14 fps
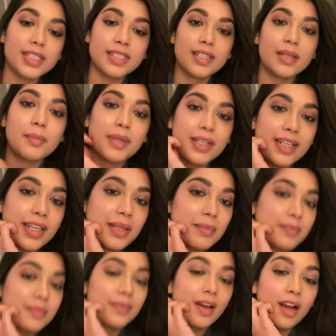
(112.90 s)
Please tell my
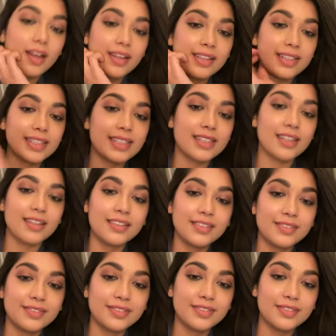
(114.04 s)
name. Hi, Aliza.
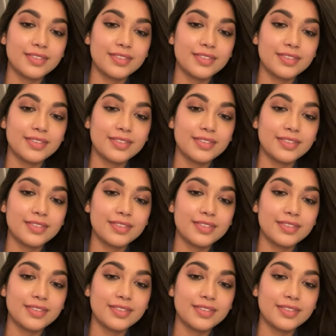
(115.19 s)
